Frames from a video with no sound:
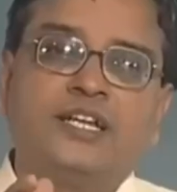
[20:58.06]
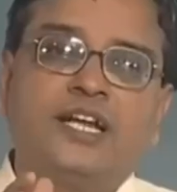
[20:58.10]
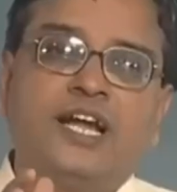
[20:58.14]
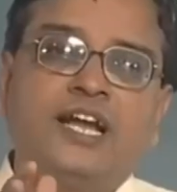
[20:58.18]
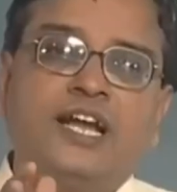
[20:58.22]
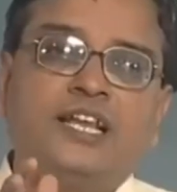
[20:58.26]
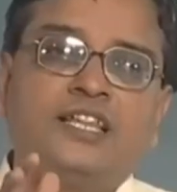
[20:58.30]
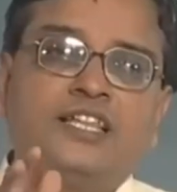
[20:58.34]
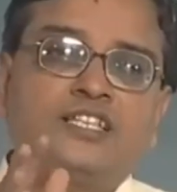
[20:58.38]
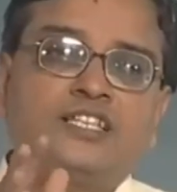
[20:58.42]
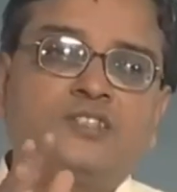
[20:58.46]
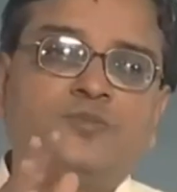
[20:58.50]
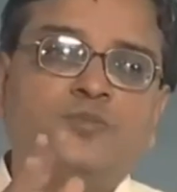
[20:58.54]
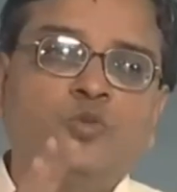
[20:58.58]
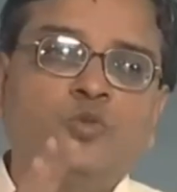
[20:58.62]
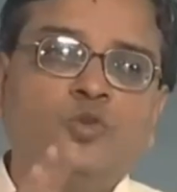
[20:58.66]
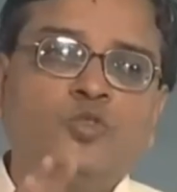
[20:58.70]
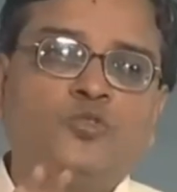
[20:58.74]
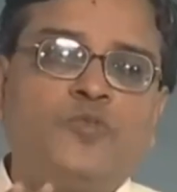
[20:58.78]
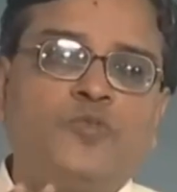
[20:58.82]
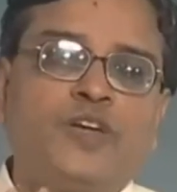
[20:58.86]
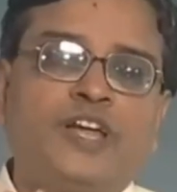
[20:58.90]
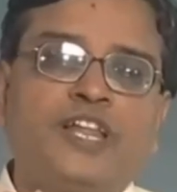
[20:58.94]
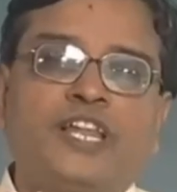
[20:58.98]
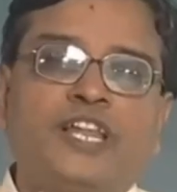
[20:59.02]
and this
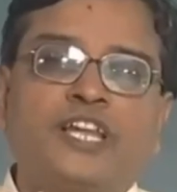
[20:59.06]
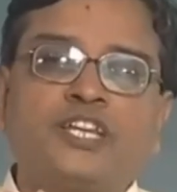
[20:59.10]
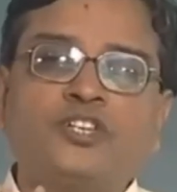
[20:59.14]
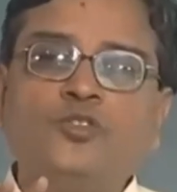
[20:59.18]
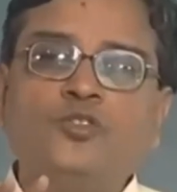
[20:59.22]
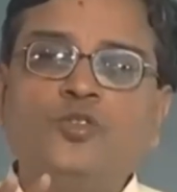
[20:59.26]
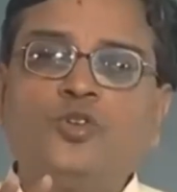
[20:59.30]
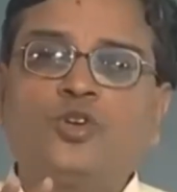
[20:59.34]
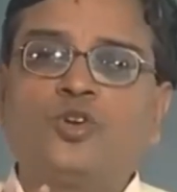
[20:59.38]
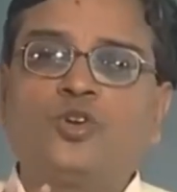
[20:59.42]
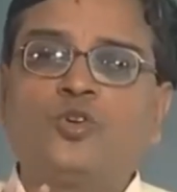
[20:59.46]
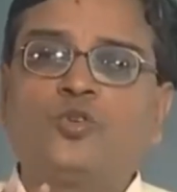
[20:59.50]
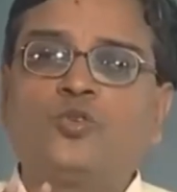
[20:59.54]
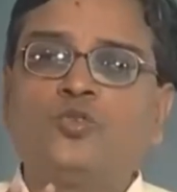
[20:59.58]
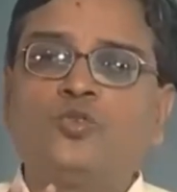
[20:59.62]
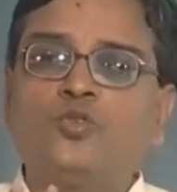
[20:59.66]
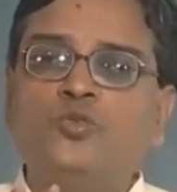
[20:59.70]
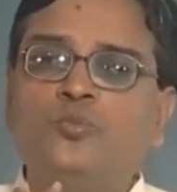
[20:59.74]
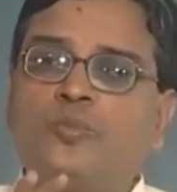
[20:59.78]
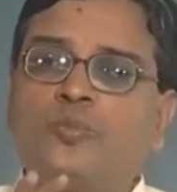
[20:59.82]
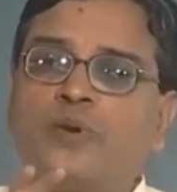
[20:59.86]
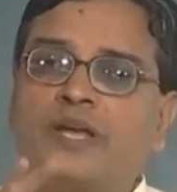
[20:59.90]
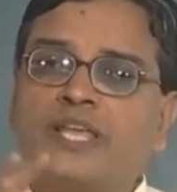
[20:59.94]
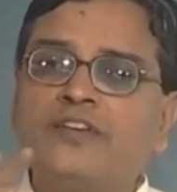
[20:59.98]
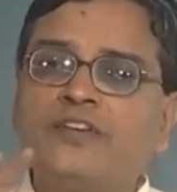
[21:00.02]
smooth variation you could do
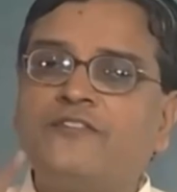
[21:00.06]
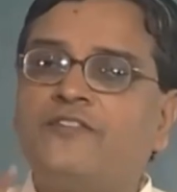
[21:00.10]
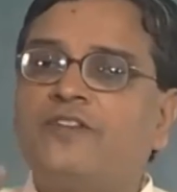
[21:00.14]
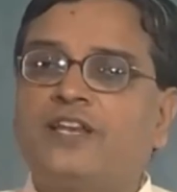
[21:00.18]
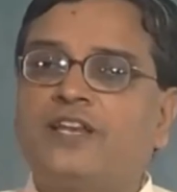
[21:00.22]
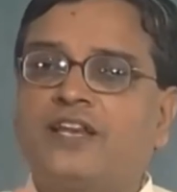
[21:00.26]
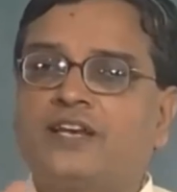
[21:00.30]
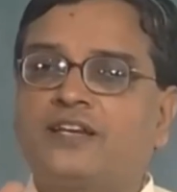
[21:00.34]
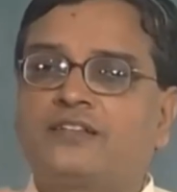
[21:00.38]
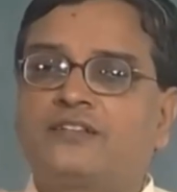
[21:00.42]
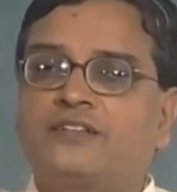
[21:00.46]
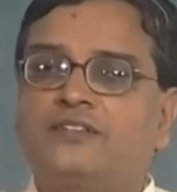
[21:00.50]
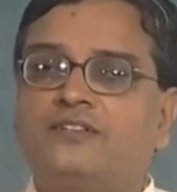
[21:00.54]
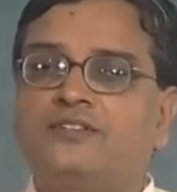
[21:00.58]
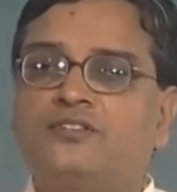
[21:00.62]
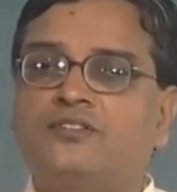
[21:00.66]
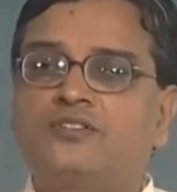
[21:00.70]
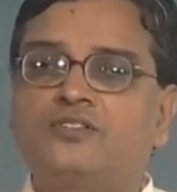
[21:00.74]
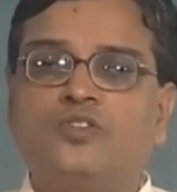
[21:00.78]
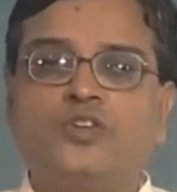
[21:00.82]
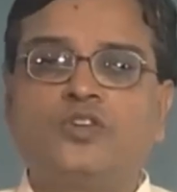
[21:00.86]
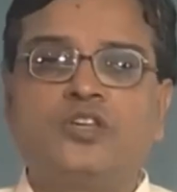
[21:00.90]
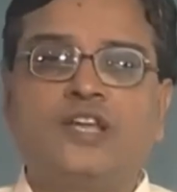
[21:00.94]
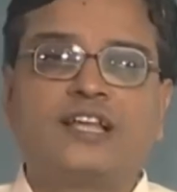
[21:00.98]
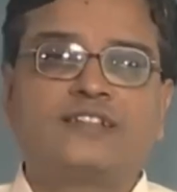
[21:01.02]
by a fillet.
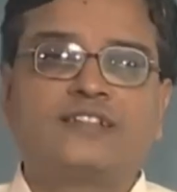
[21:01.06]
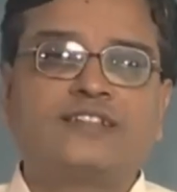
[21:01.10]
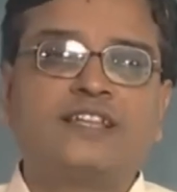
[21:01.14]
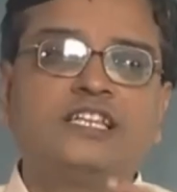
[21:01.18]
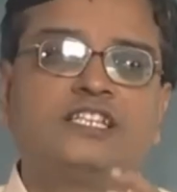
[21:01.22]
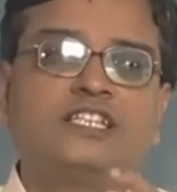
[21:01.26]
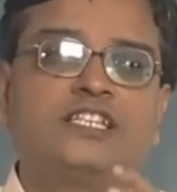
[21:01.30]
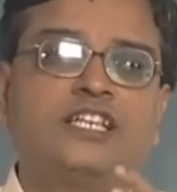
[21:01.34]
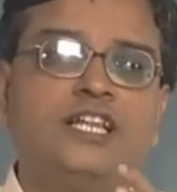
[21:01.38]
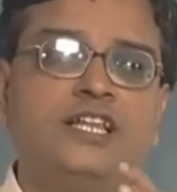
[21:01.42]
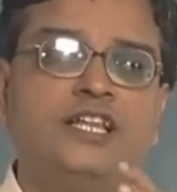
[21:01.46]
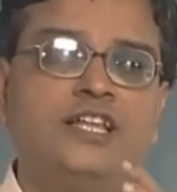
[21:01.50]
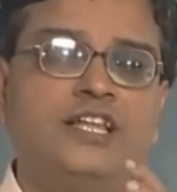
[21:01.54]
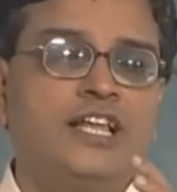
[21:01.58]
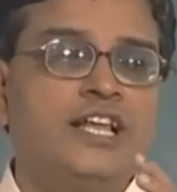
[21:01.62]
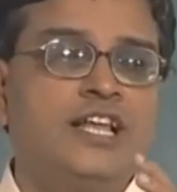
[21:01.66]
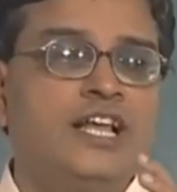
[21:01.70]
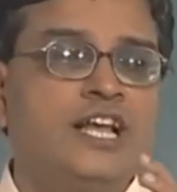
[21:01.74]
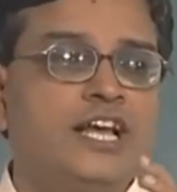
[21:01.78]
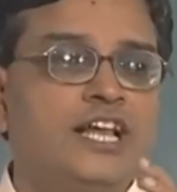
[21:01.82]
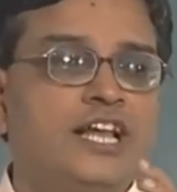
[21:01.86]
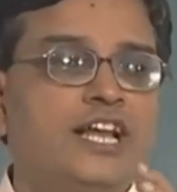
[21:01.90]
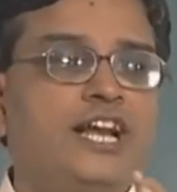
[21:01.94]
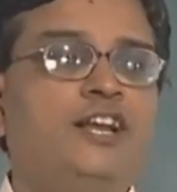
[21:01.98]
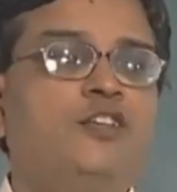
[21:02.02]
So, you essentially
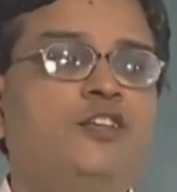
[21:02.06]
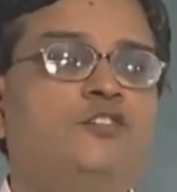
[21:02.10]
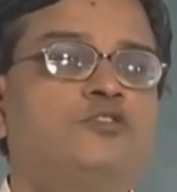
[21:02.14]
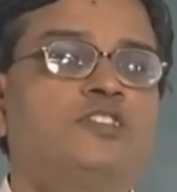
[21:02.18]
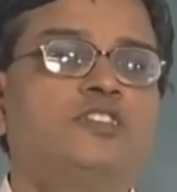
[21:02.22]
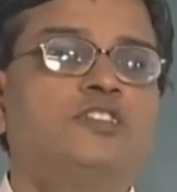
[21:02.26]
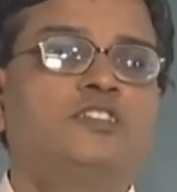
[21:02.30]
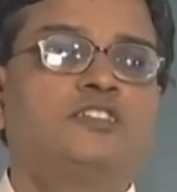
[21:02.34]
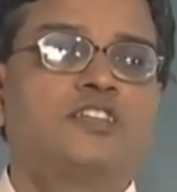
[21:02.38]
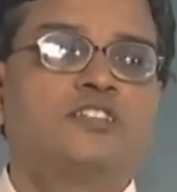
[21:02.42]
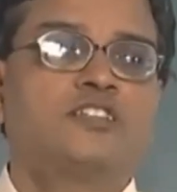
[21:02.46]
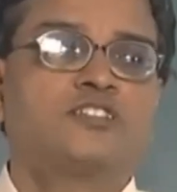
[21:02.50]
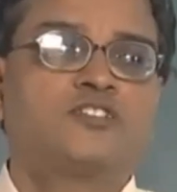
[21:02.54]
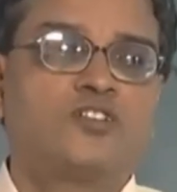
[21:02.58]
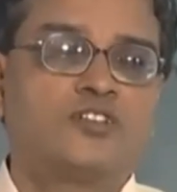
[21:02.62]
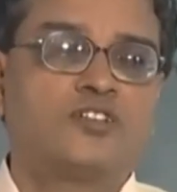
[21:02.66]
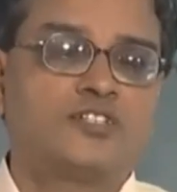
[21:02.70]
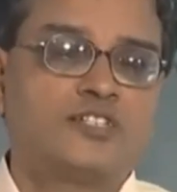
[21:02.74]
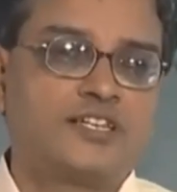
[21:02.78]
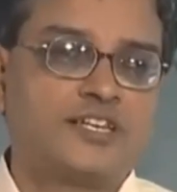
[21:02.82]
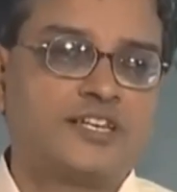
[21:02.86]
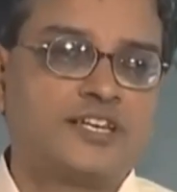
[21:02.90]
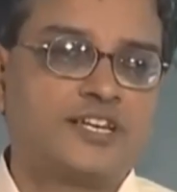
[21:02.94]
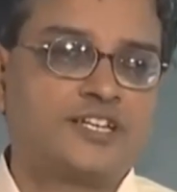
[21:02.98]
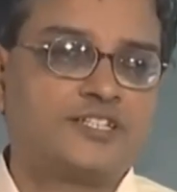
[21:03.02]
reduce the stress
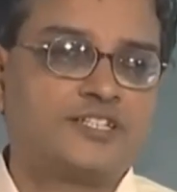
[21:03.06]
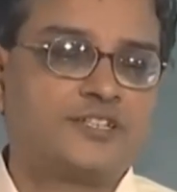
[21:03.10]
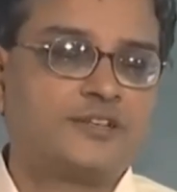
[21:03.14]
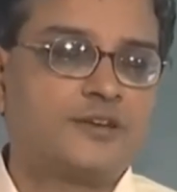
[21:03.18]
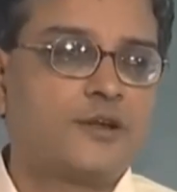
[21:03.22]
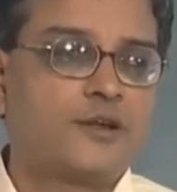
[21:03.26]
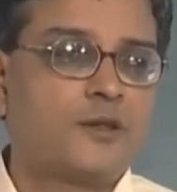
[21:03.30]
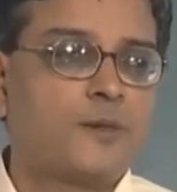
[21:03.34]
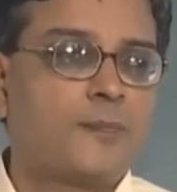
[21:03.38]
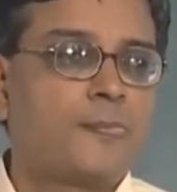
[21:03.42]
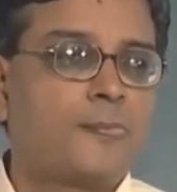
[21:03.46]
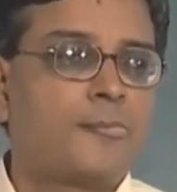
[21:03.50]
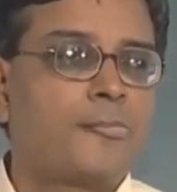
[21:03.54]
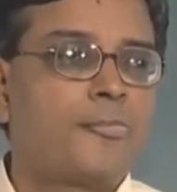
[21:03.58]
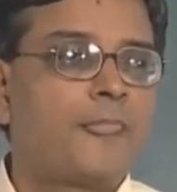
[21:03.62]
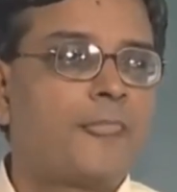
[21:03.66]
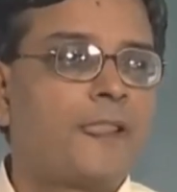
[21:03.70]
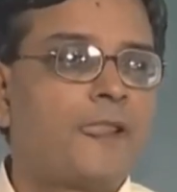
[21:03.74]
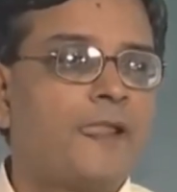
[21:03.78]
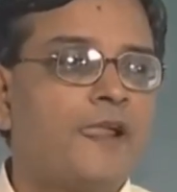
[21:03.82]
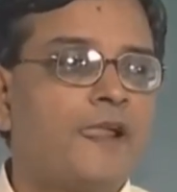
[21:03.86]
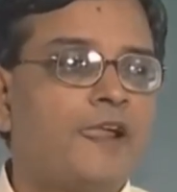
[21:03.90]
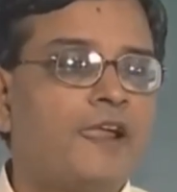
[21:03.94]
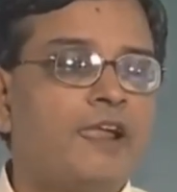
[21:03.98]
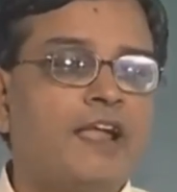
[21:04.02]
concentration.
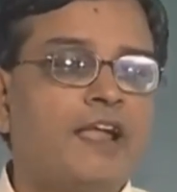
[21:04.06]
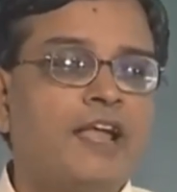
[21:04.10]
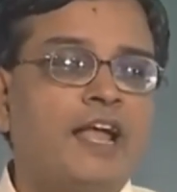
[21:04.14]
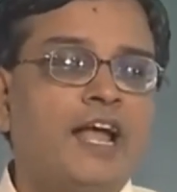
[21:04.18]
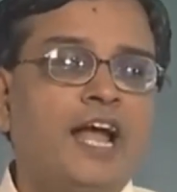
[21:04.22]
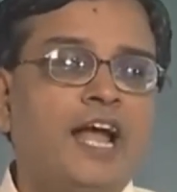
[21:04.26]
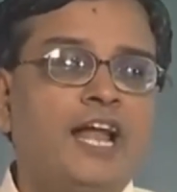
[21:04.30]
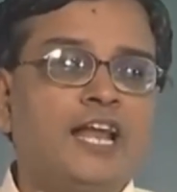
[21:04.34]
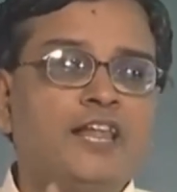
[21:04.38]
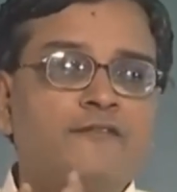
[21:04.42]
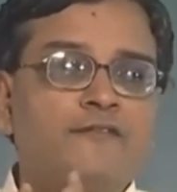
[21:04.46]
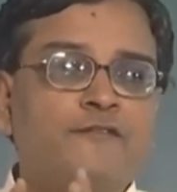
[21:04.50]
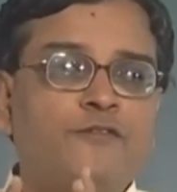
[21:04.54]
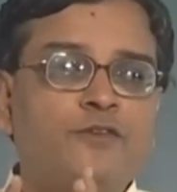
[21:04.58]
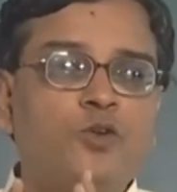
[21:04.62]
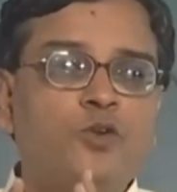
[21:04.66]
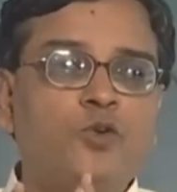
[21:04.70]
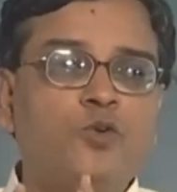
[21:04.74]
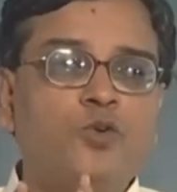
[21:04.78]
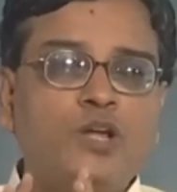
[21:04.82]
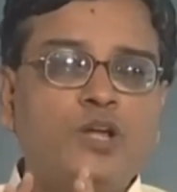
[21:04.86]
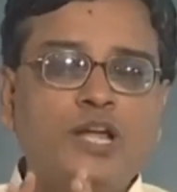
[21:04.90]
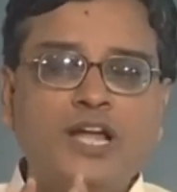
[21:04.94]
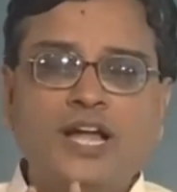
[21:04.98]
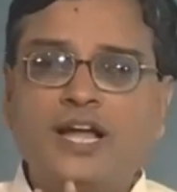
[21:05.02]
And if you look